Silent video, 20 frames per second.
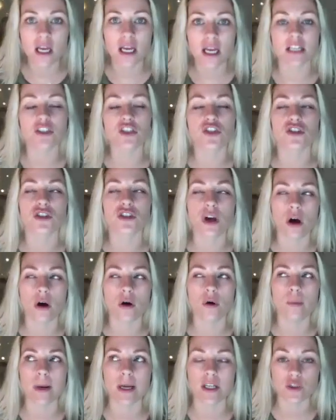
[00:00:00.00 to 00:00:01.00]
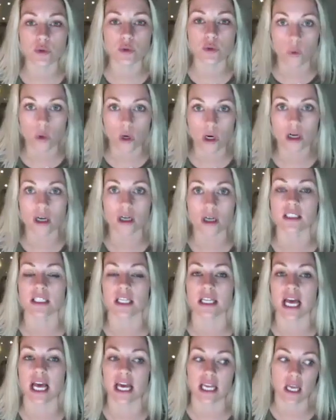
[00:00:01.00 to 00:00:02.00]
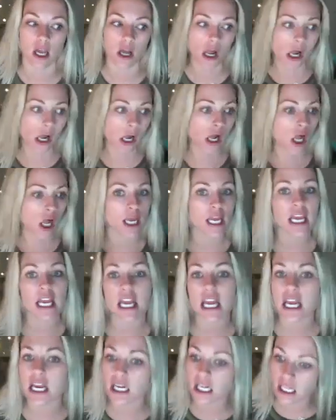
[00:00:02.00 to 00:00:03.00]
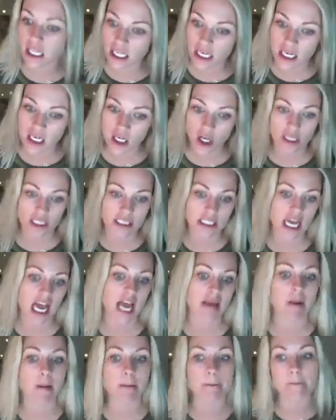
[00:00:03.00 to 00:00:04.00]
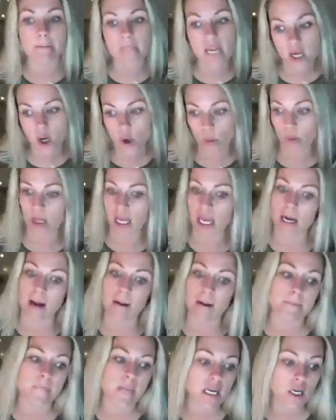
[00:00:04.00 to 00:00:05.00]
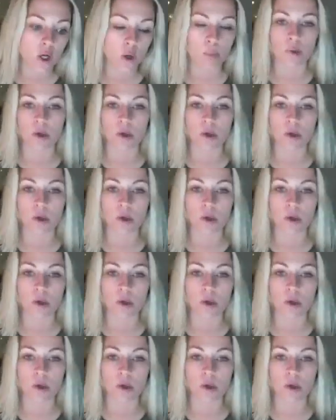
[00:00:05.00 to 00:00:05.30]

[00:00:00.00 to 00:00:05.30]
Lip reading: It's so much work to like eat clean all the time and meal plan and meal